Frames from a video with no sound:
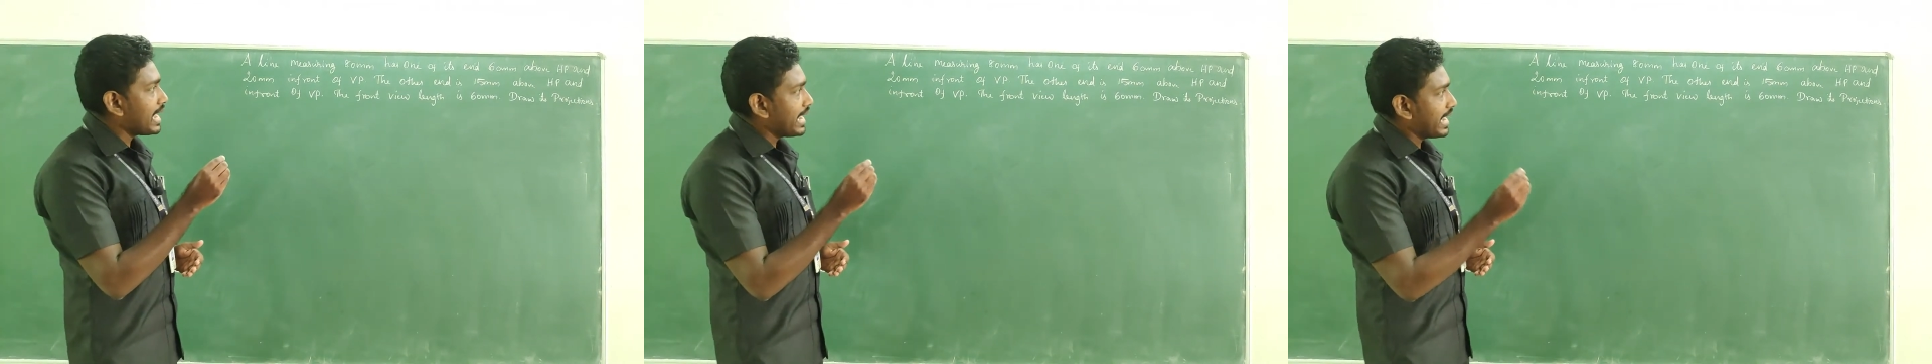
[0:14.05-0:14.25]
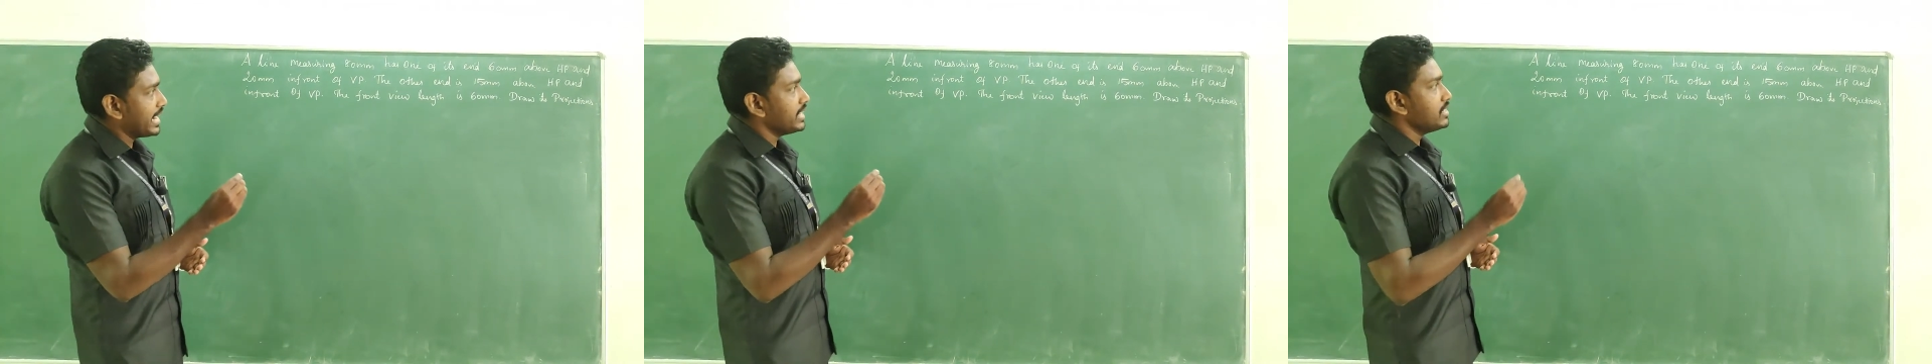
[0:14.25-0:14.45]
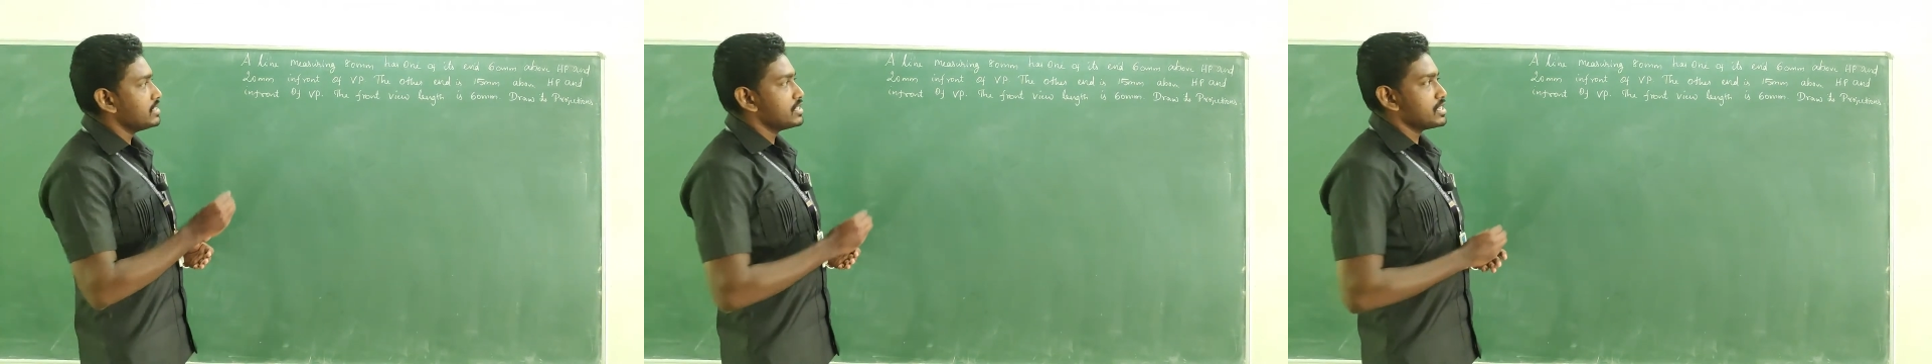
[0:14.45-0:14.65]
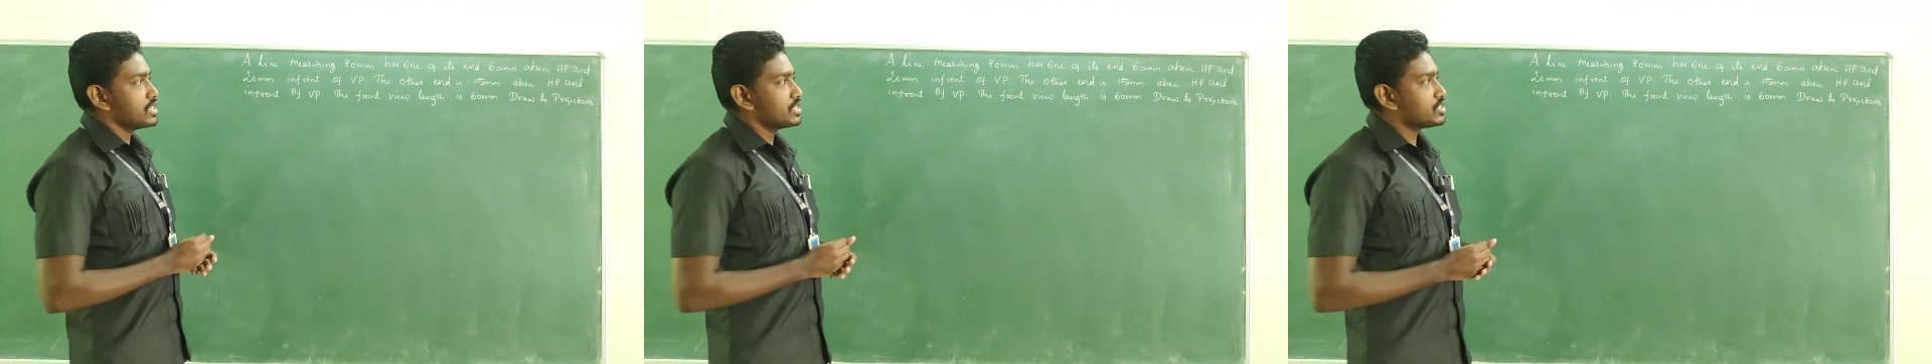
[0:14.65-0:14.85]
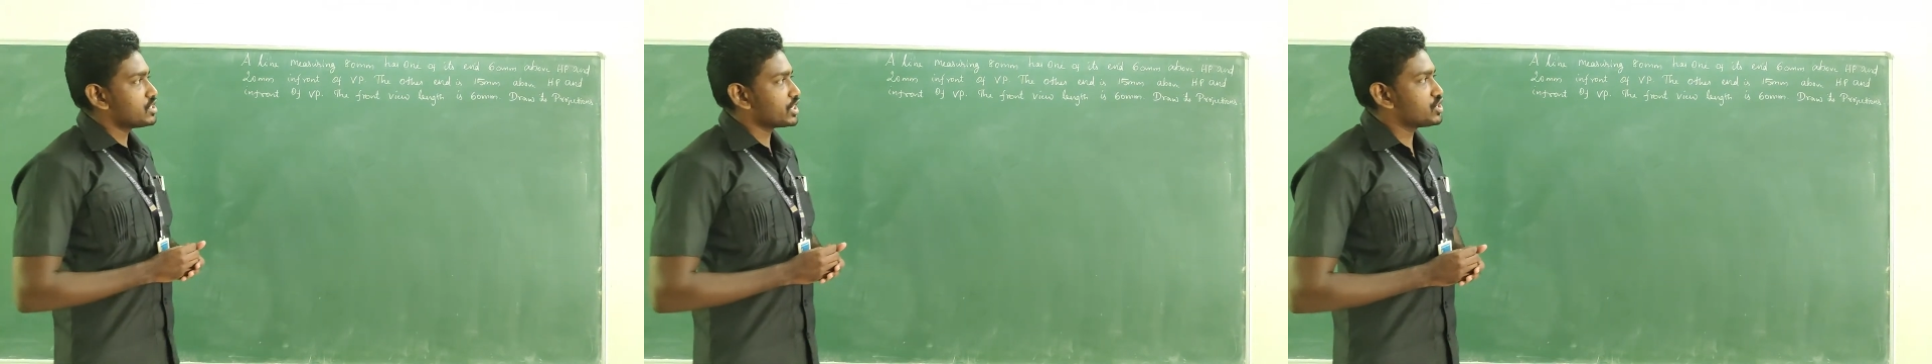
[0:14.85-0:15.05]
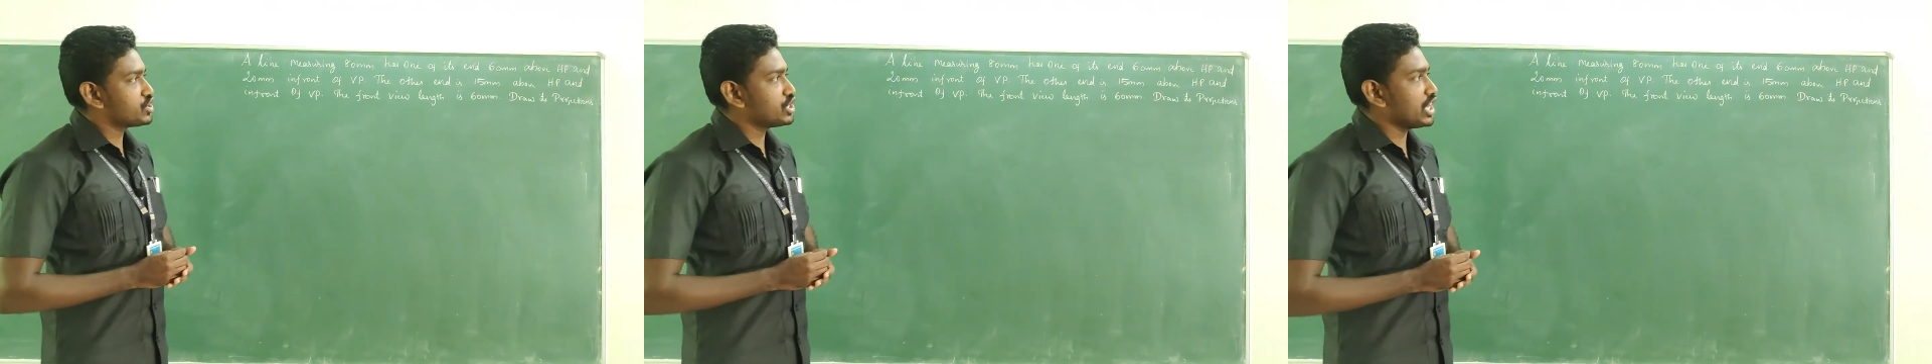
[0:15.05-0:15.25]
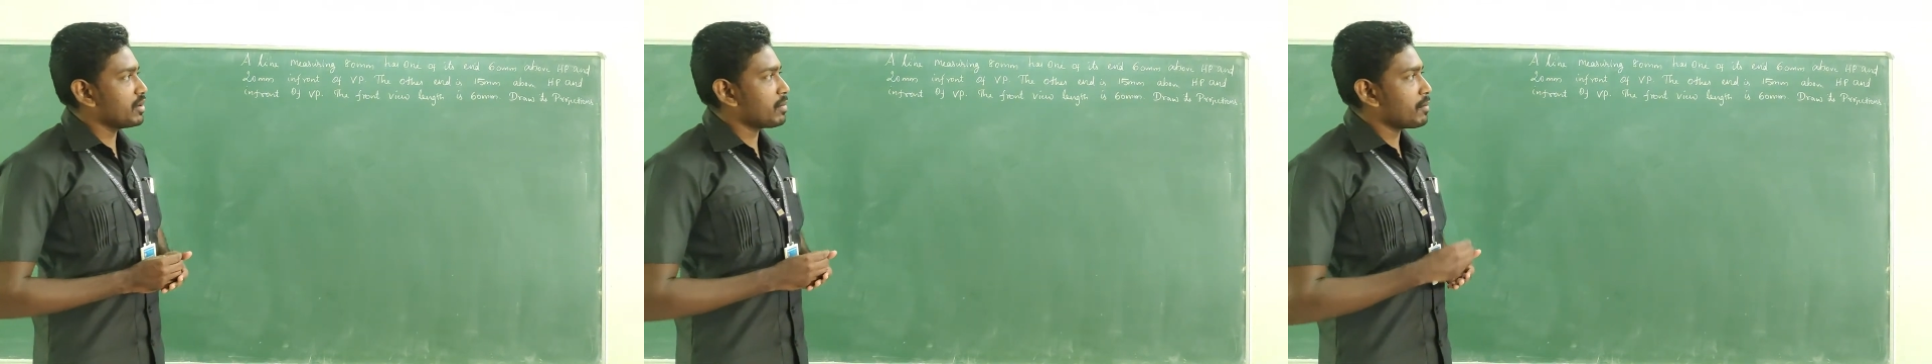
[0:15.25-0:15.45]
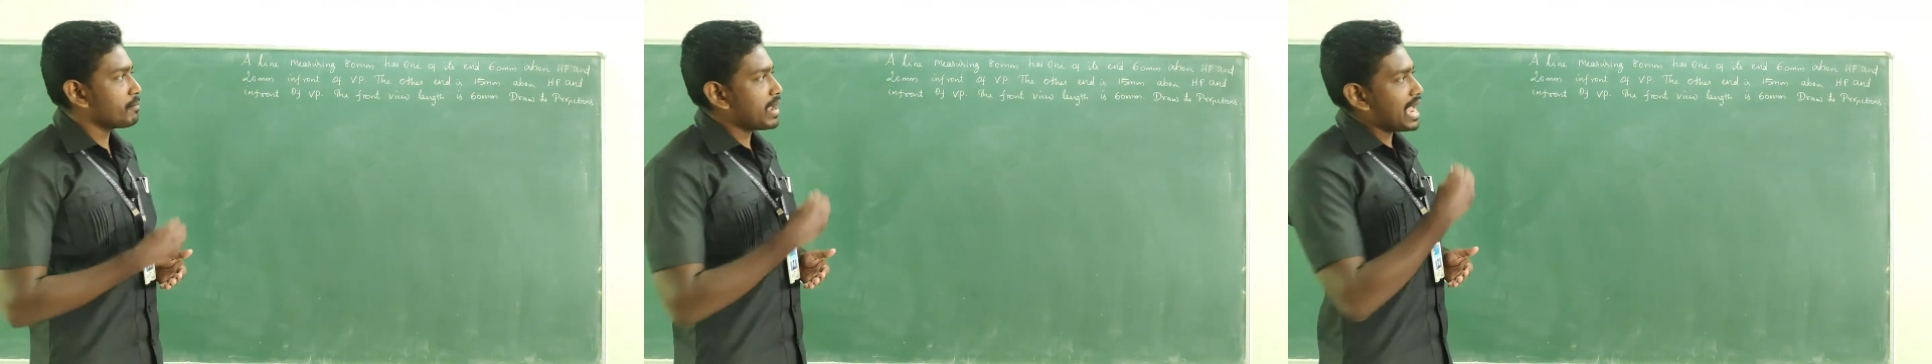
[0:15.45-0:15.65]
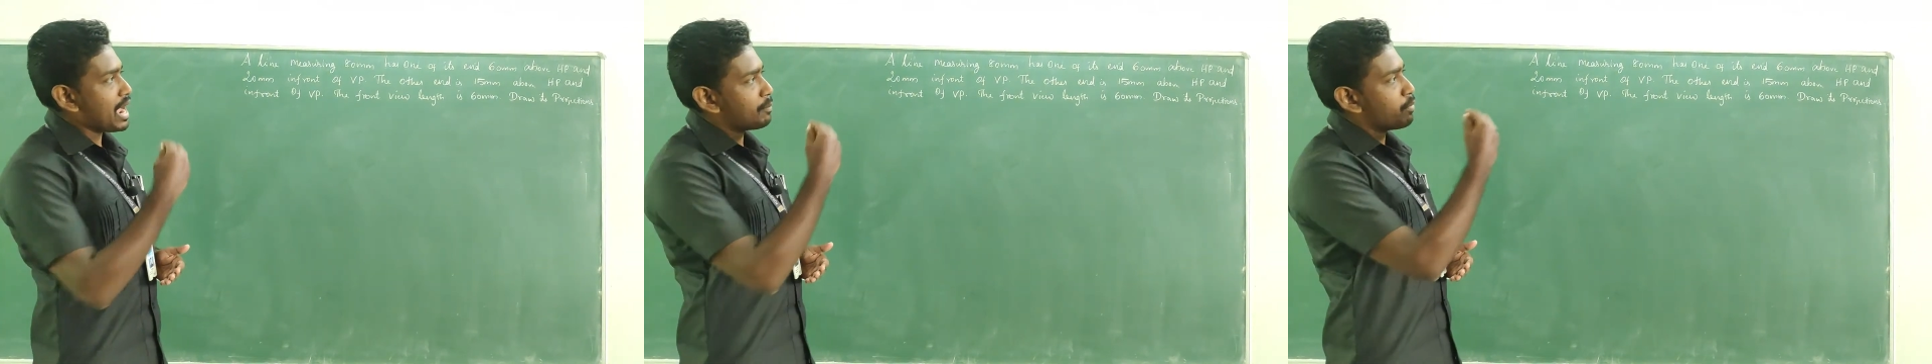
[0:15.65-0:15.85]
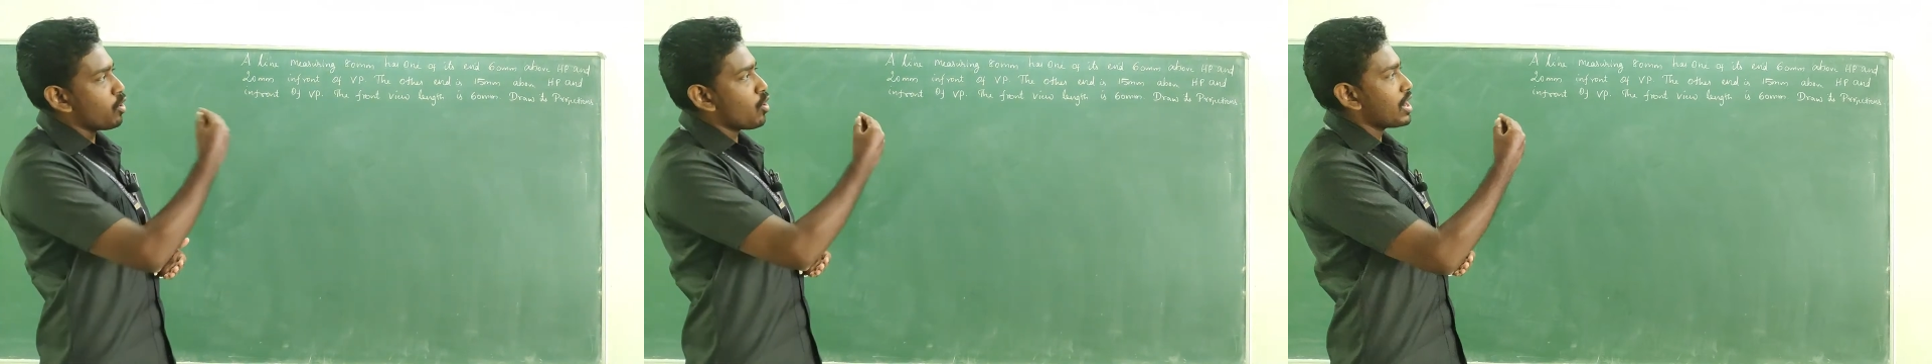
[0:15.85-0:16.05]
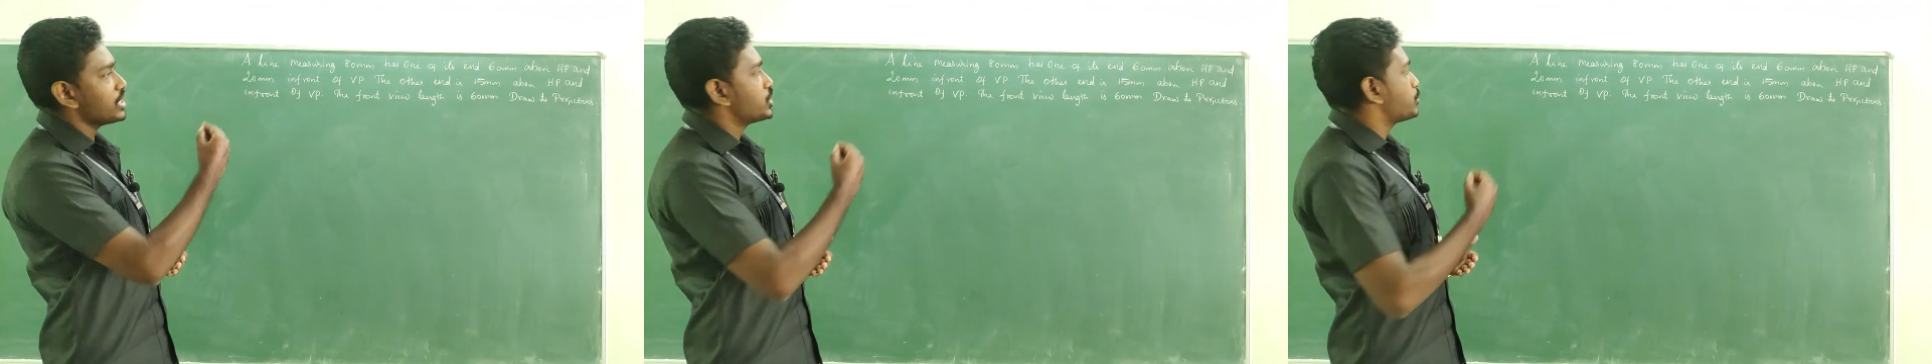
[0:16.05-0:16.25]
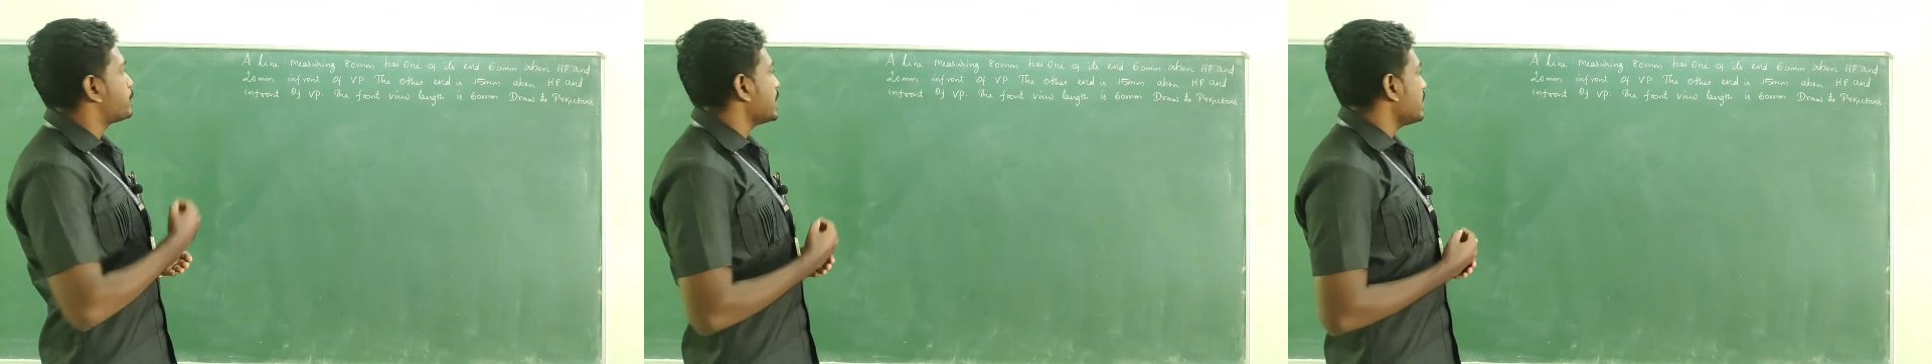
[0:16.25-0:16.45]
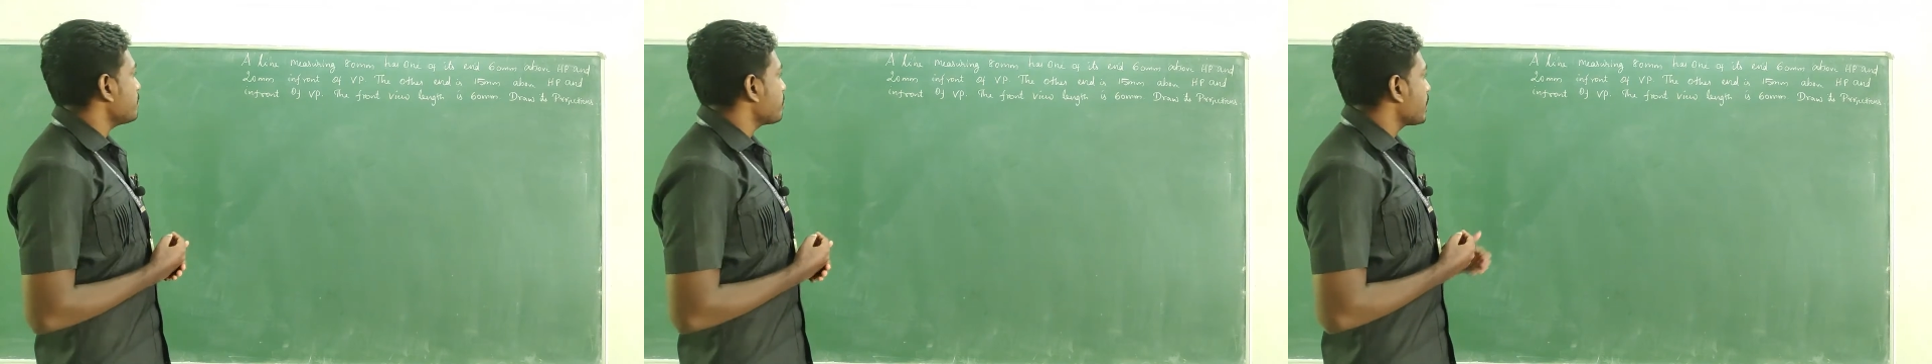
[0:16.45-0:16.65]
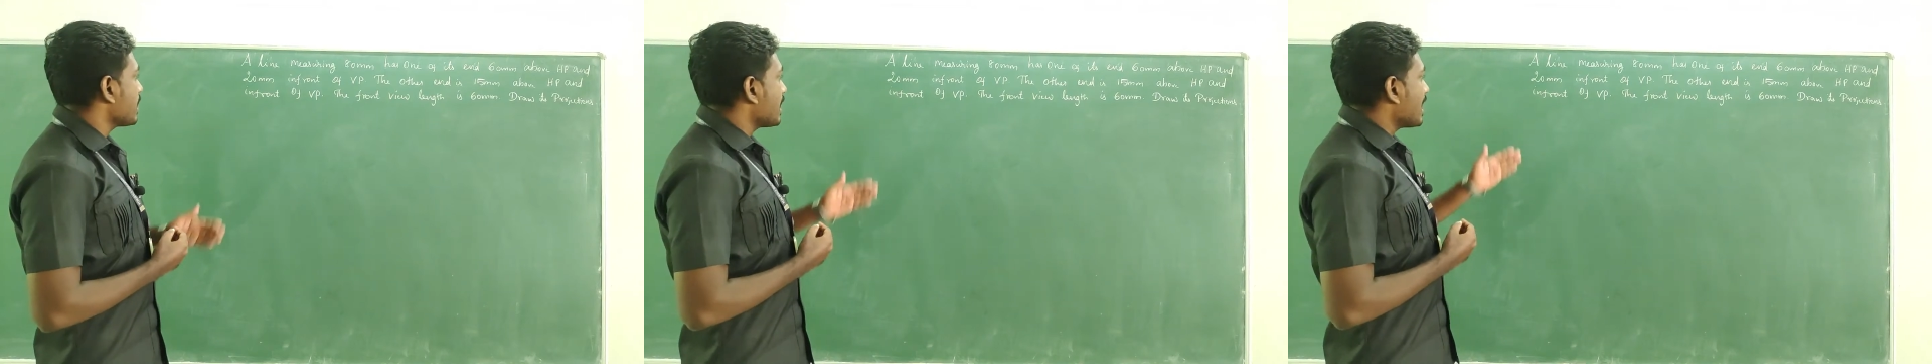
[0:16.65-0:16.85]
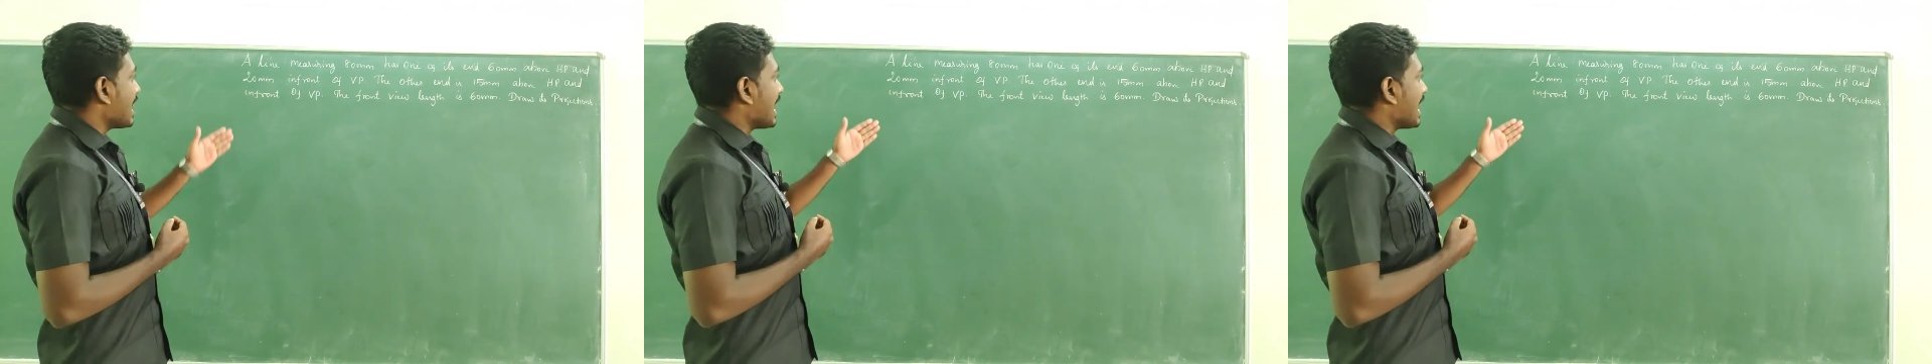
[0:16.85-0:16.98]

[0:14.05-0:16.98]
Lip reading: end 60 mm above HP